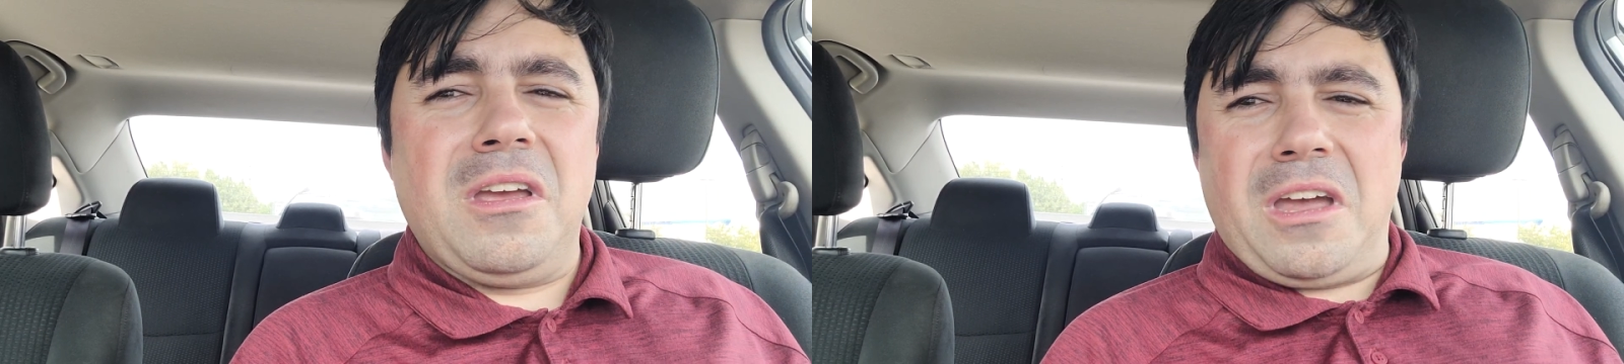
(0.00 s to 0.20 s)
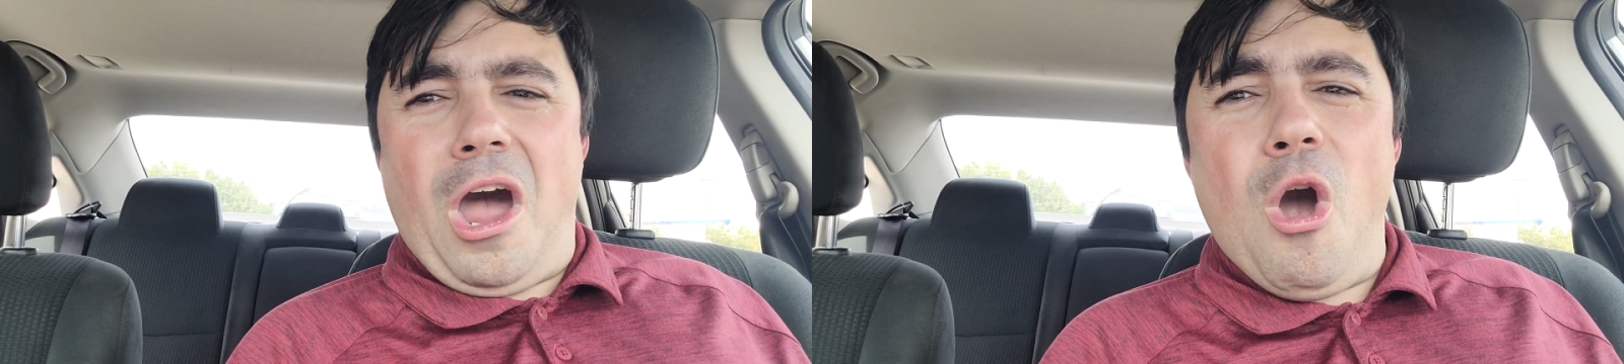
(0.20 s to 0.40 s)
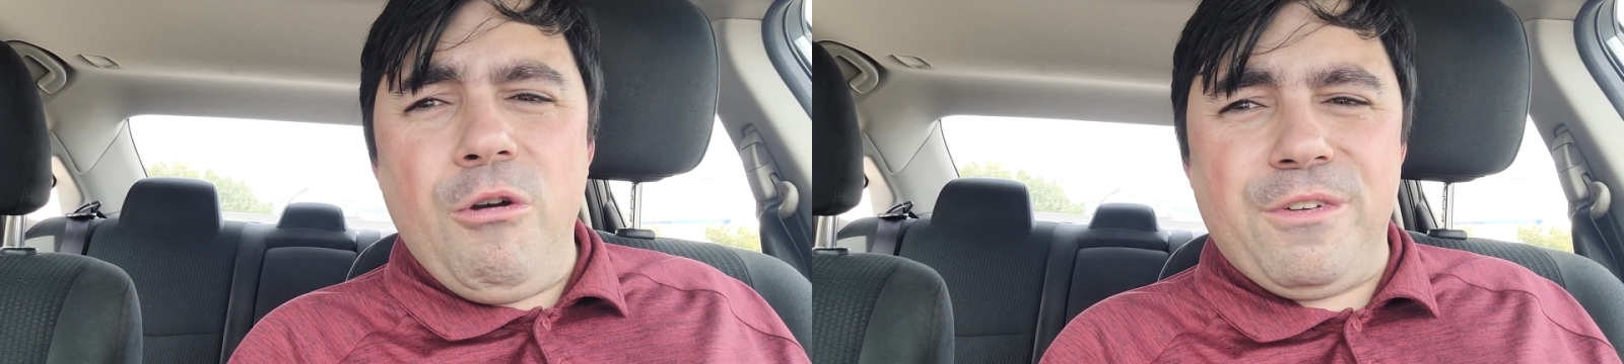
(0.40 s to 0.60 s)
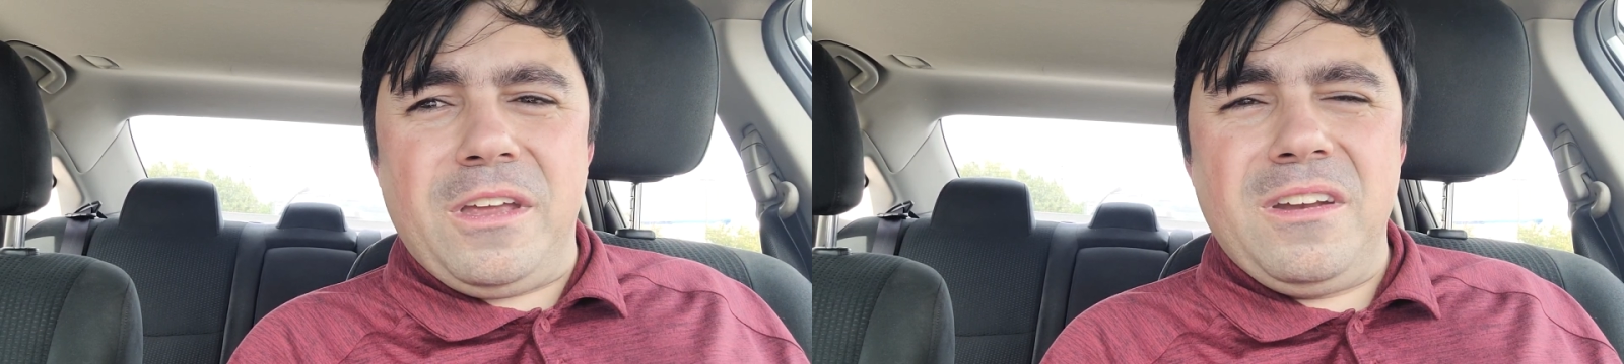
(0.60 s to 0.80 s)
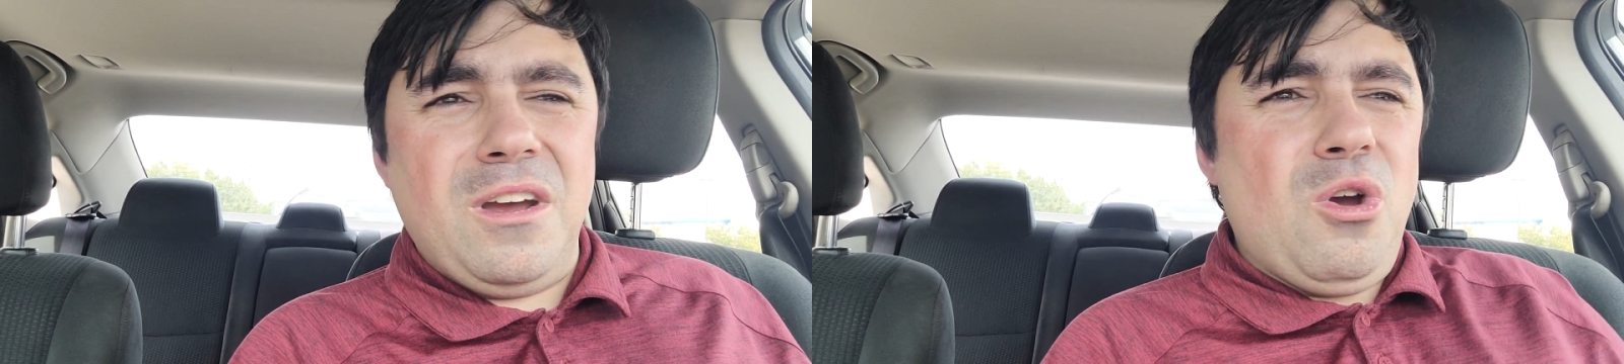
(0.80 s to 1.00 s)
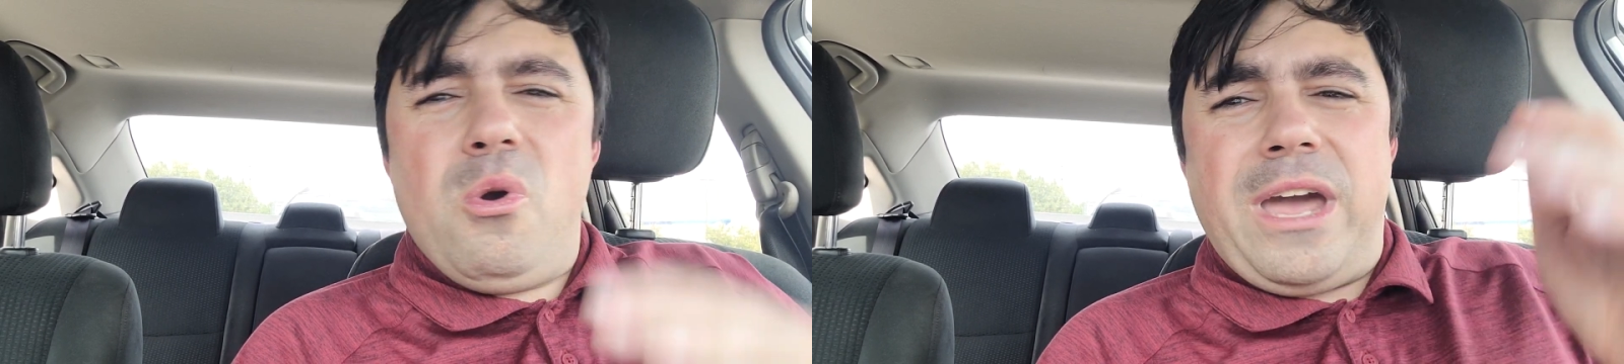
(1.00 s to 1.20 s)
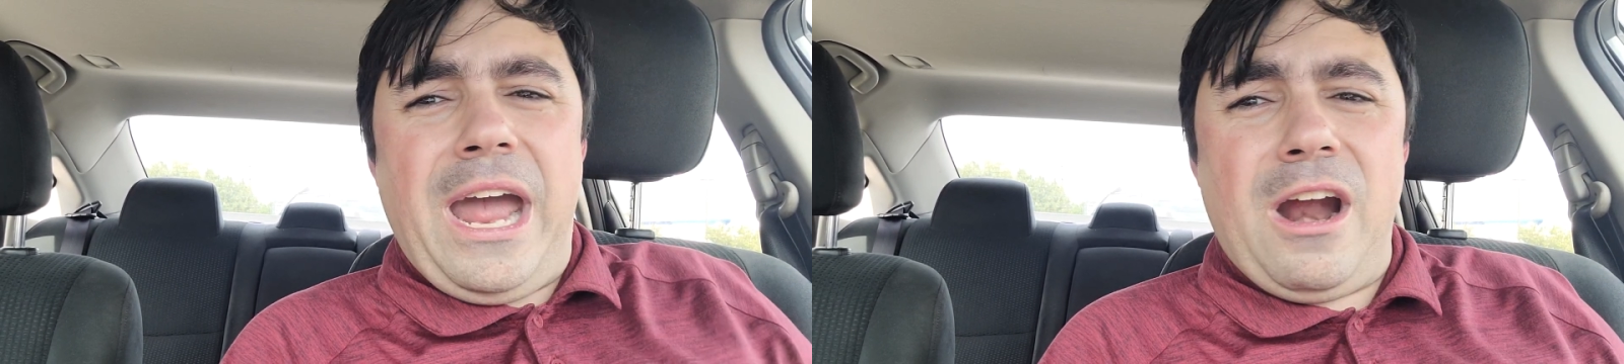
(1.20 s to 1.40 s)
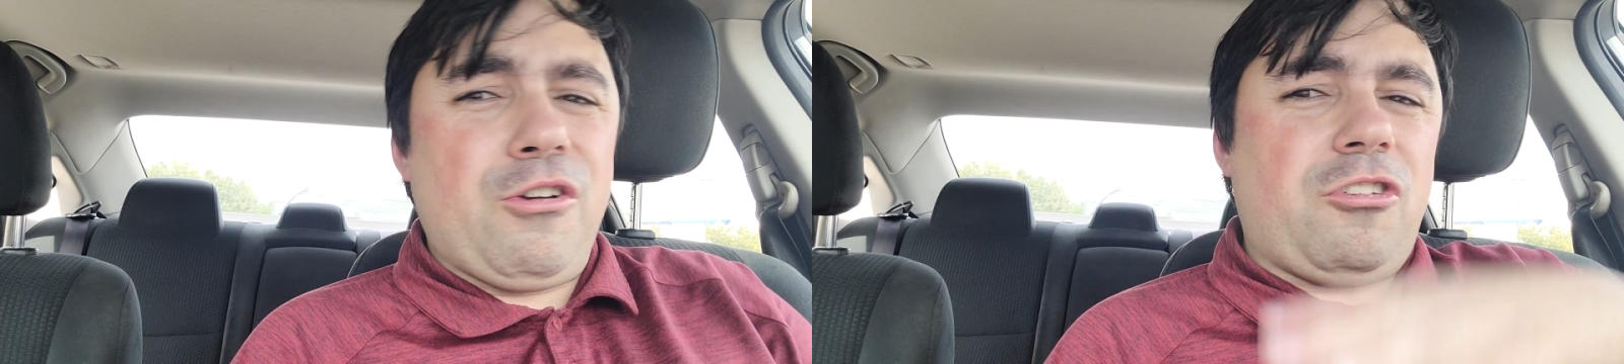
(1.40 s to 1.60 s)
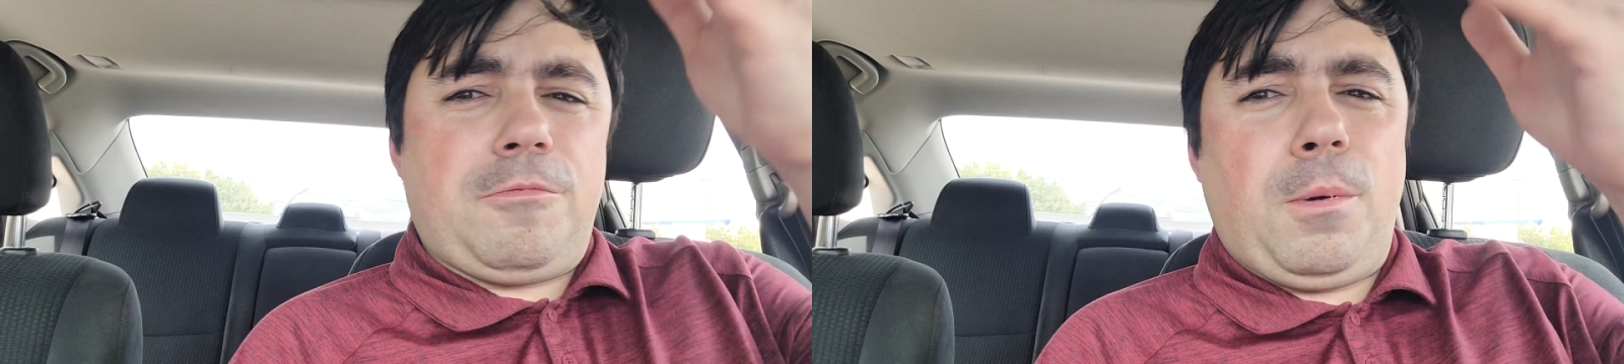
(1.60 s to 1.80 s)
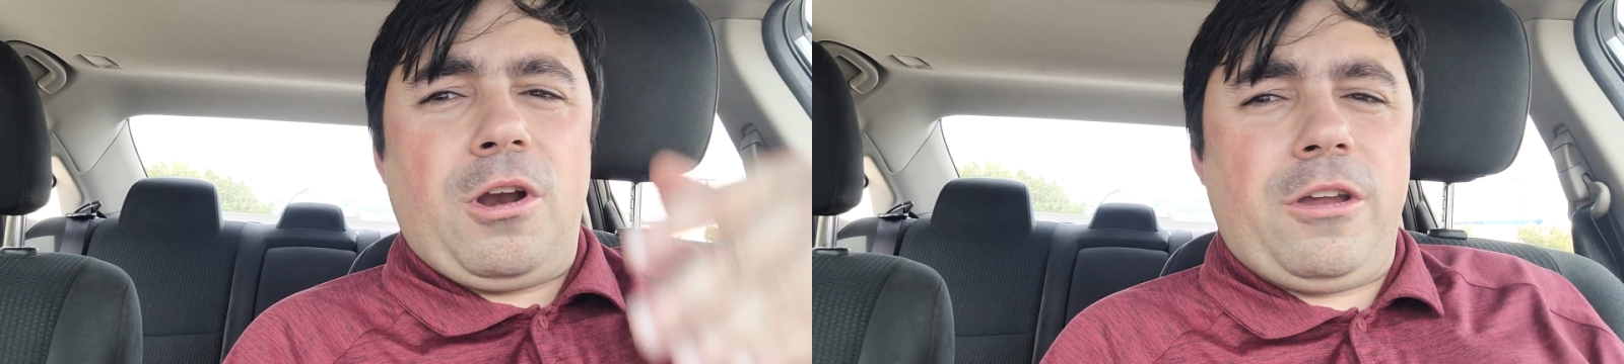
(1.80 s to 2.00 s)
COVID, who cares?
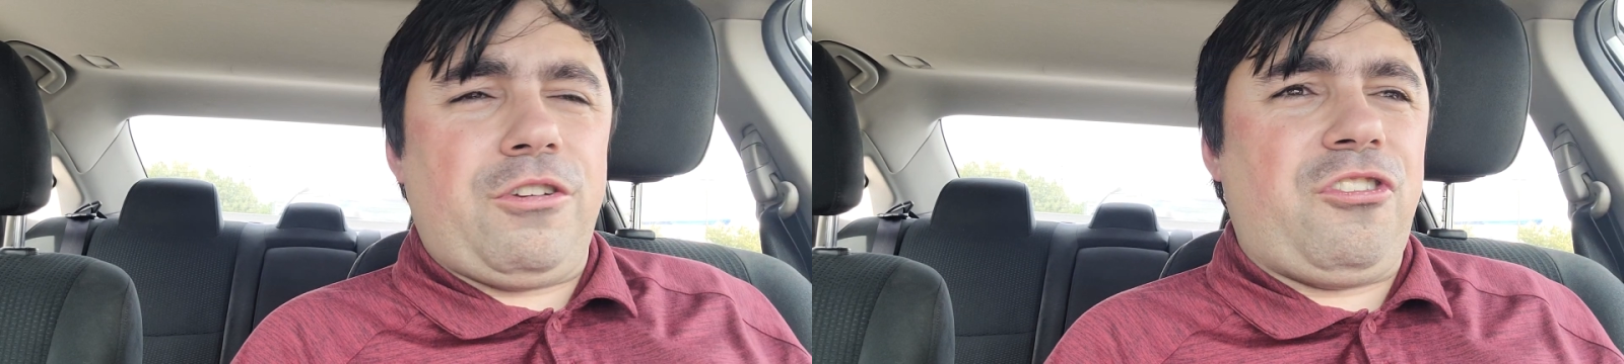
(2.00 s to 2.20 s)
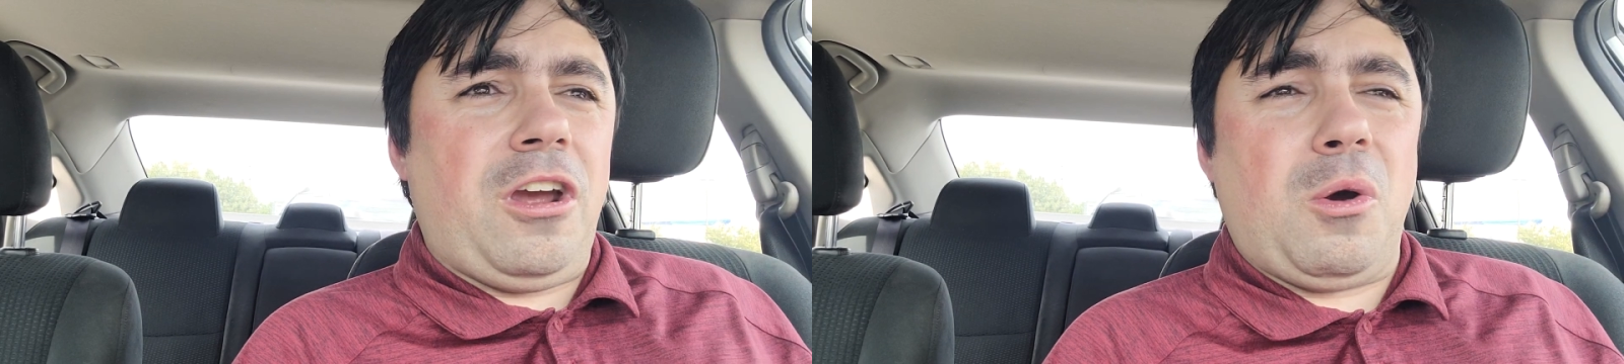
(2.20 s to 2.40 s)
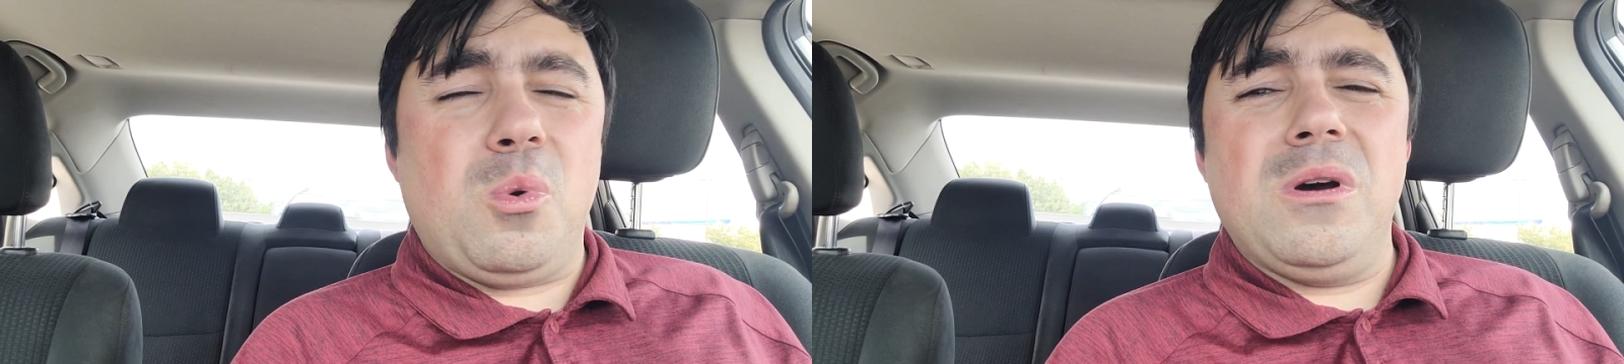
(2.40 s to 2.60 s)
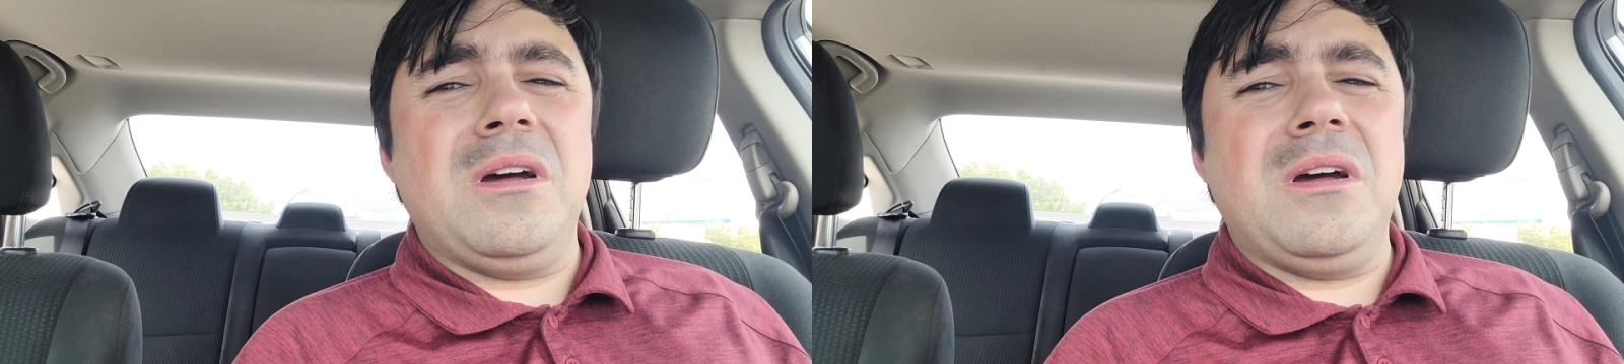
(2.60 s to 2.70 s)
Just put on the show.